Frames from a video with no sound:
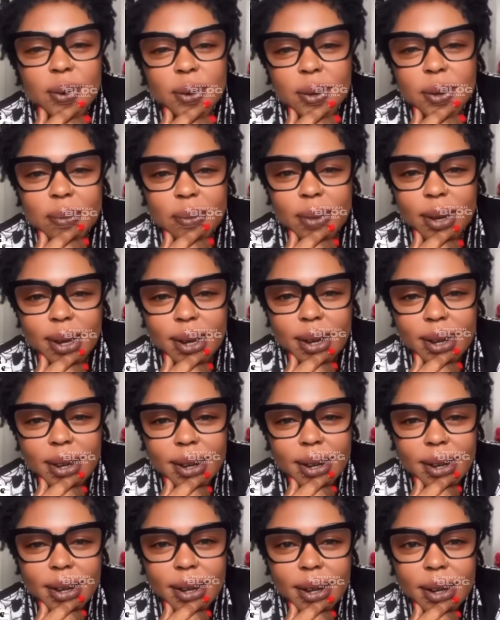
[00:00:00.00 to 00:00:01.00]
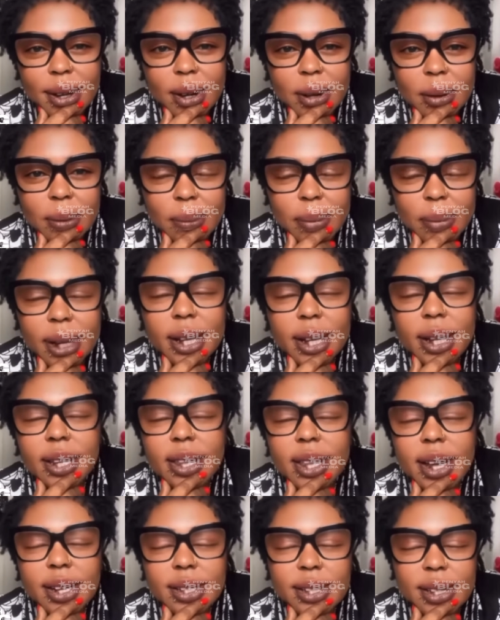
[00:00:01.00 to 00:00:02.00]
on me, but
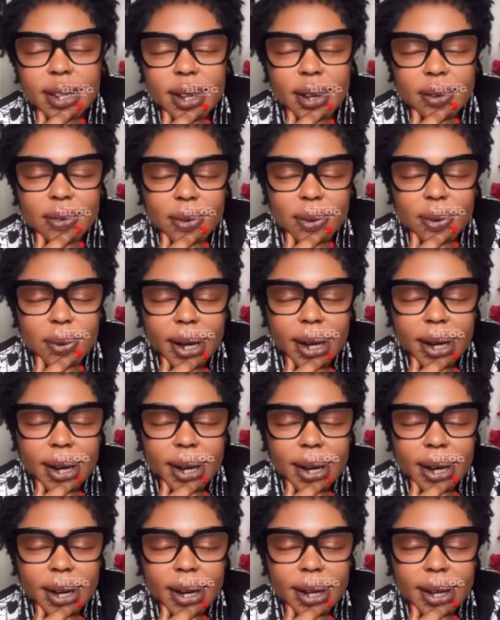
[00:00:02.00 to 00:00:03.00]
he does it every week.